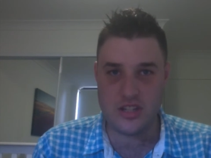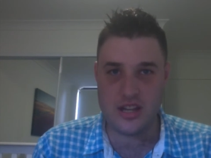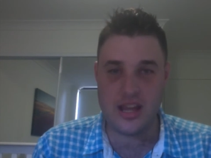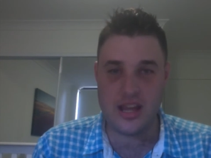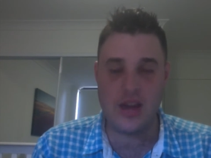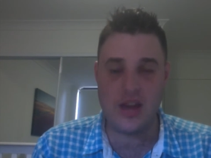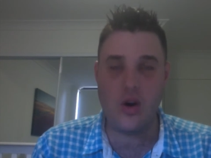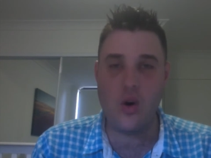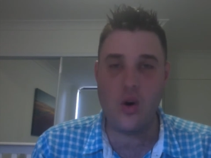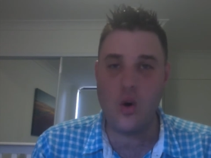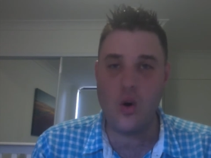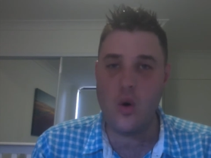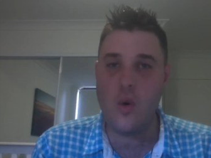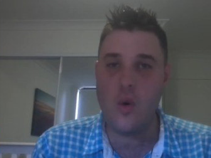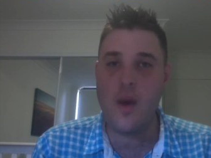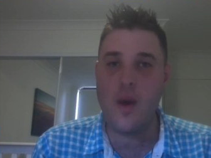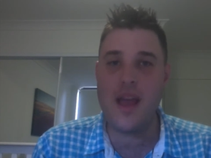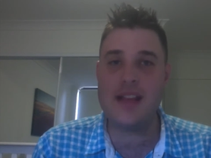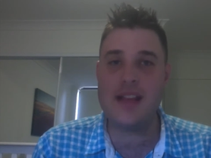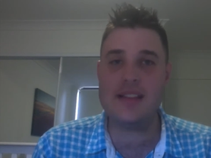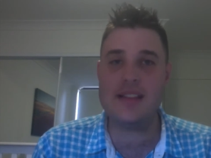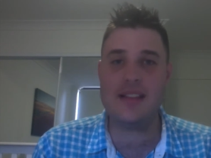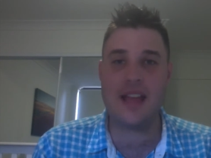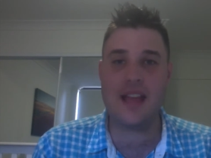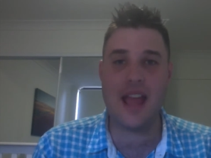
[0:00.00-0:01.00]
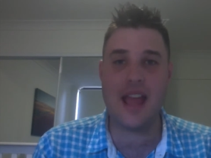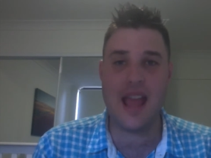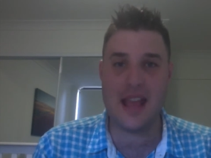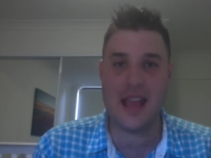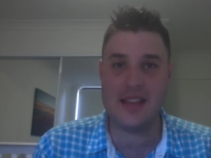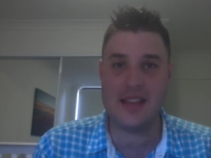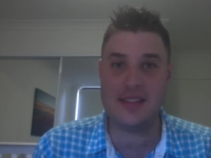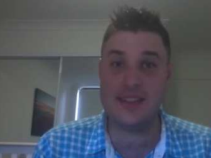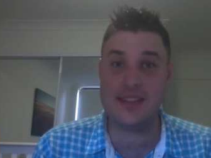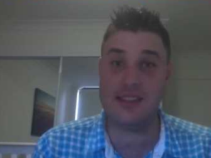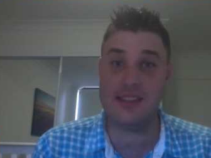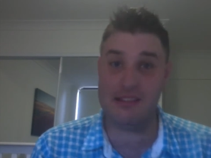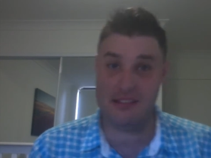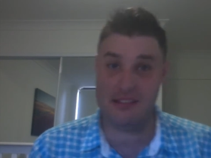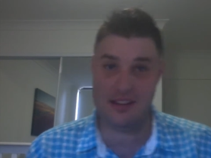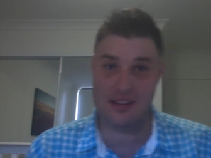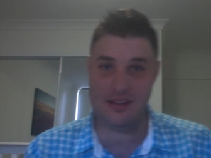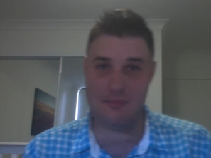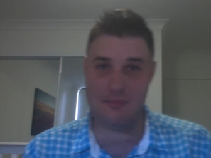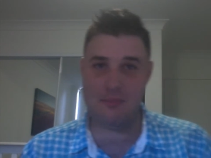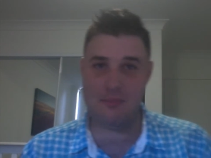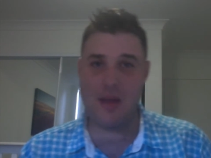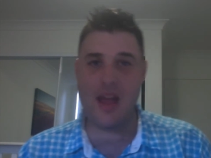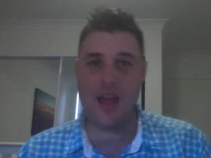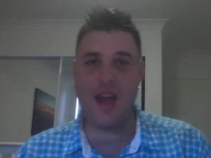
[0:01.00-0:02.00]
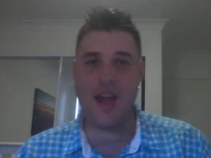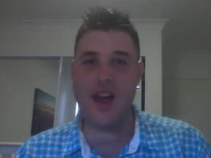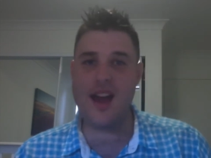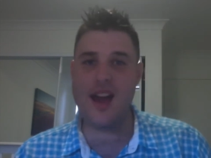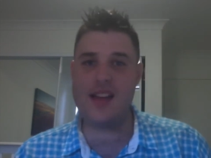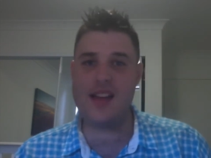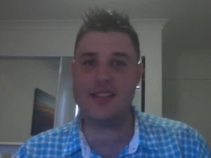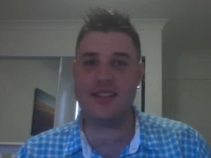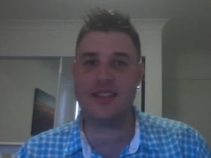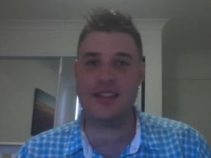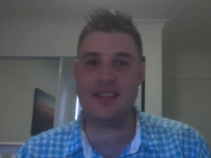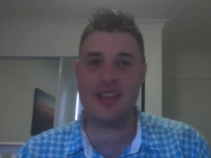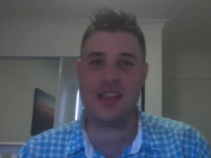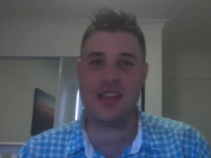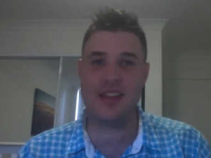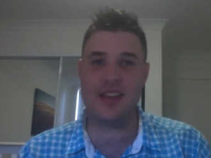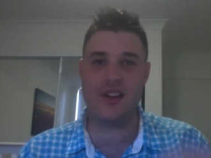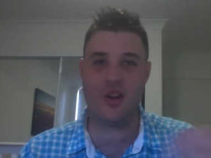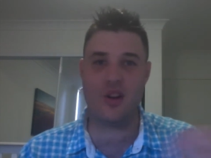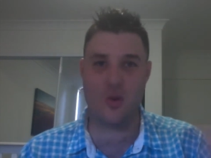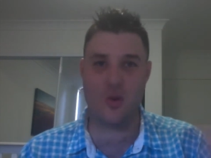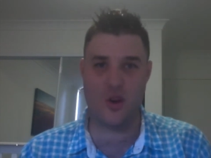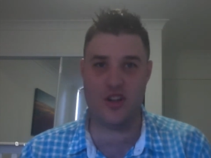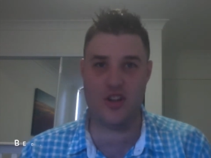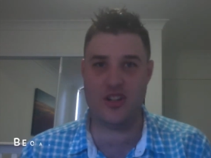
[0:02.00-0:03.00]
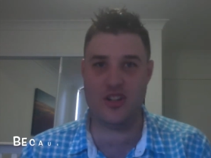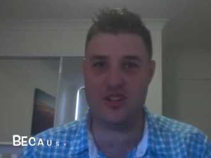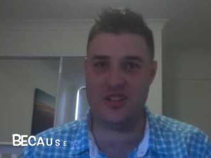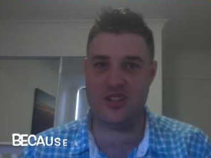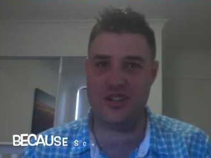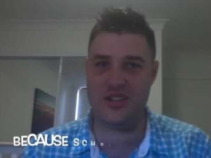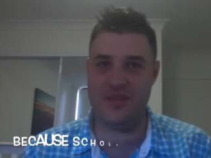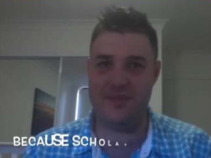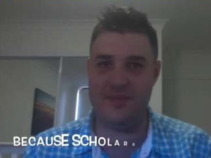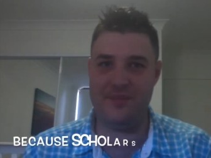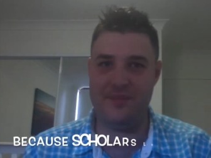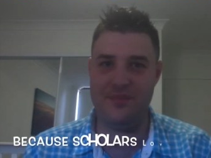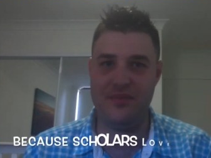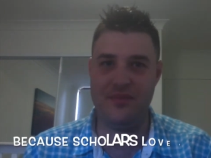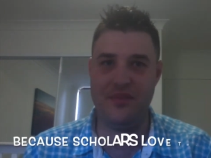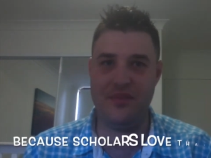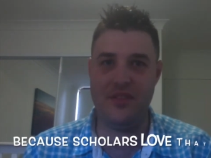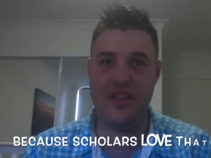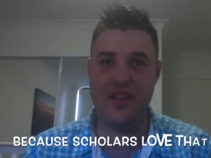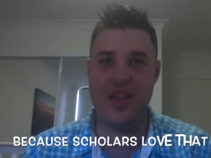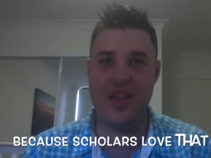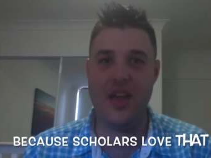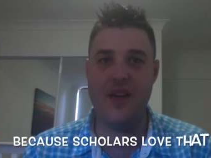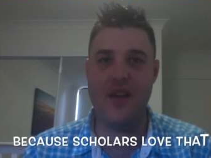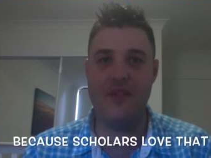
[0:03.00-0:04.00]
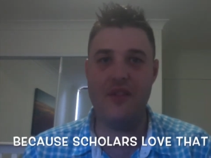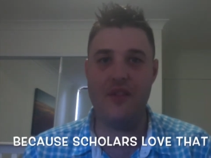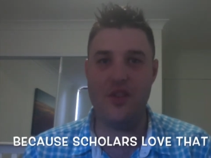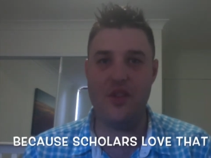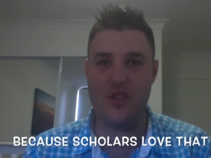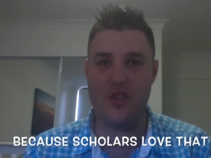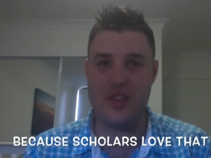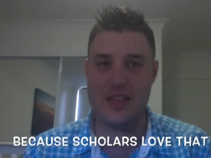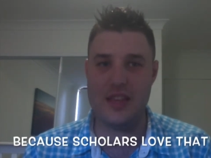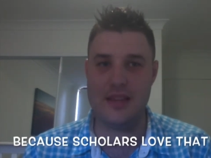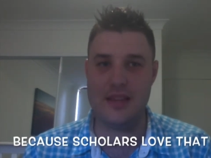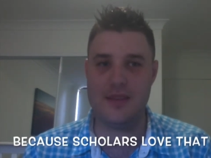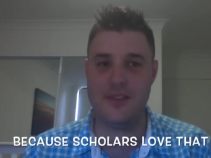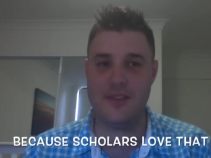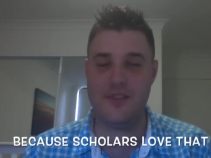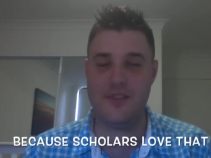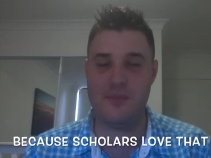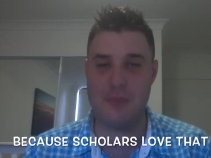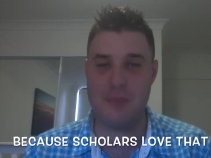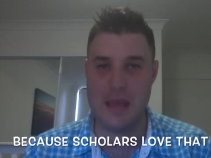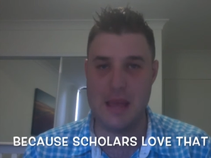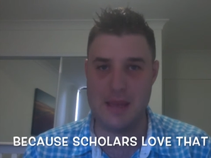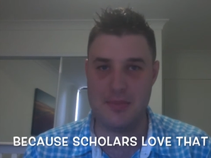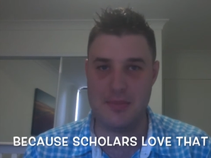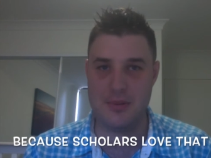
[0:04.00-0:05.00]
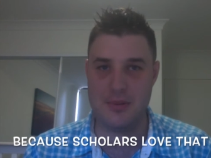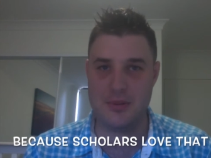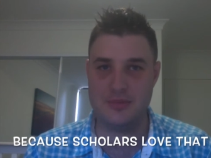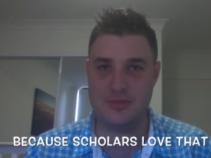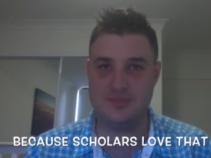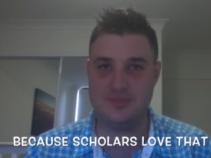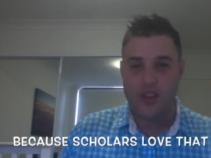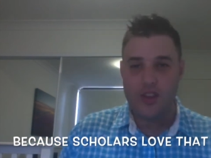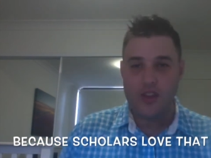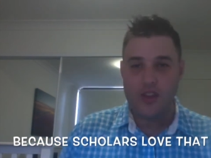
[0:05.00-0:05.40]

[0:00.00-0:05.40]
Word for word: I always answer it by asking a question for these people.